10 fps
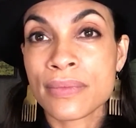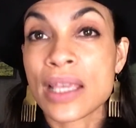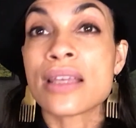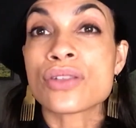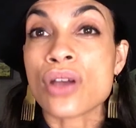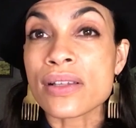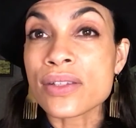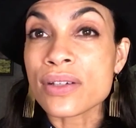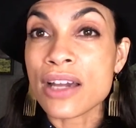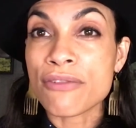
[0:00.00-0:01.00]
He has
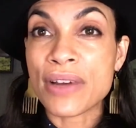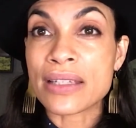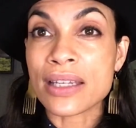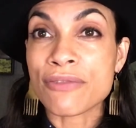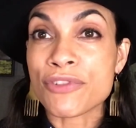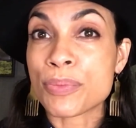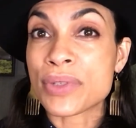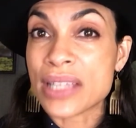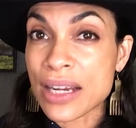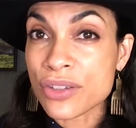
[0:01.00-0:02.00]
also cut funding for the
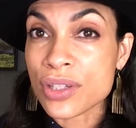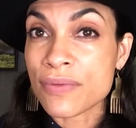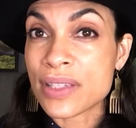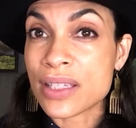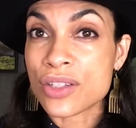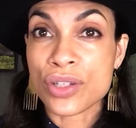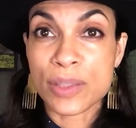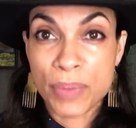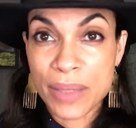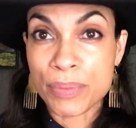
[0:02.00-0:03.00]
protection of indigenous
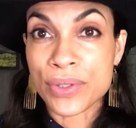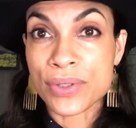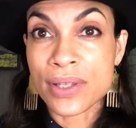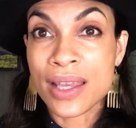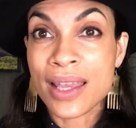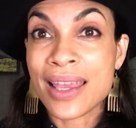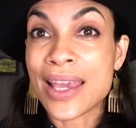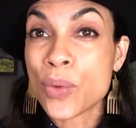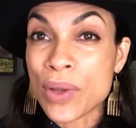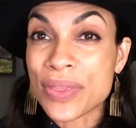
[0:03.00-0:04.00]
peoples
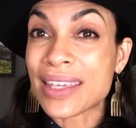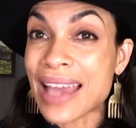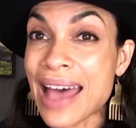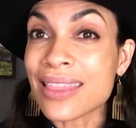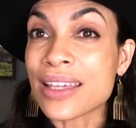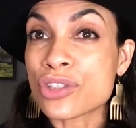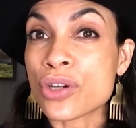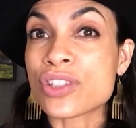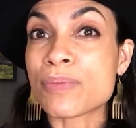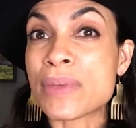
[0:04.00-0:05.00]
and what the Catholic
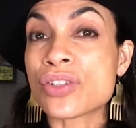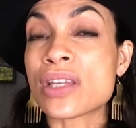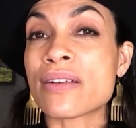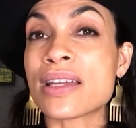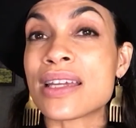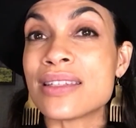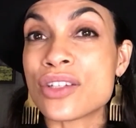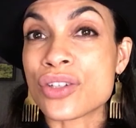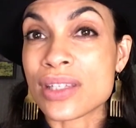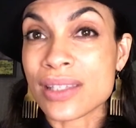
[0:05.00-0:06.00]
Church Missionary
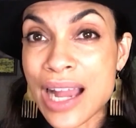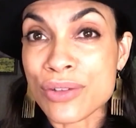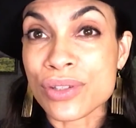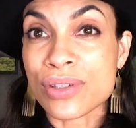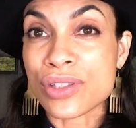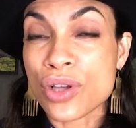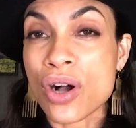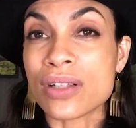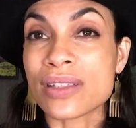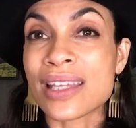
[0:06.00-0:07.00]
Indigenous Council has
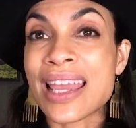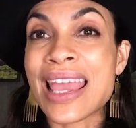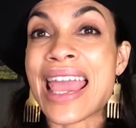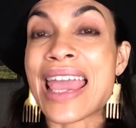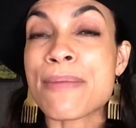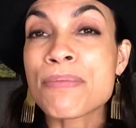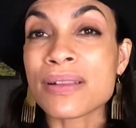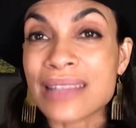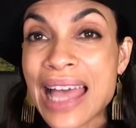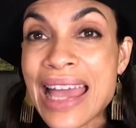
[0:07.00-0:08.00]
called a
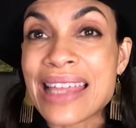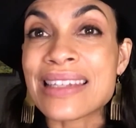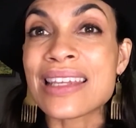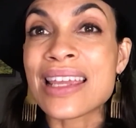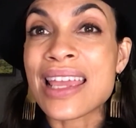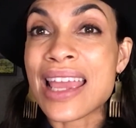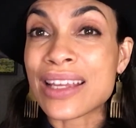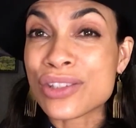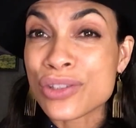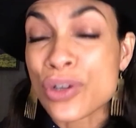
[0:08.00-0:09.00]
planned
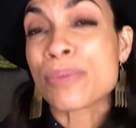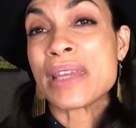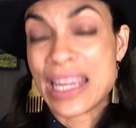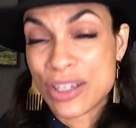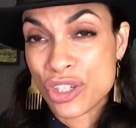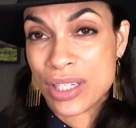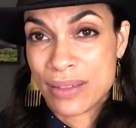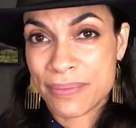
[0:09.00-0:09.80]
extermination.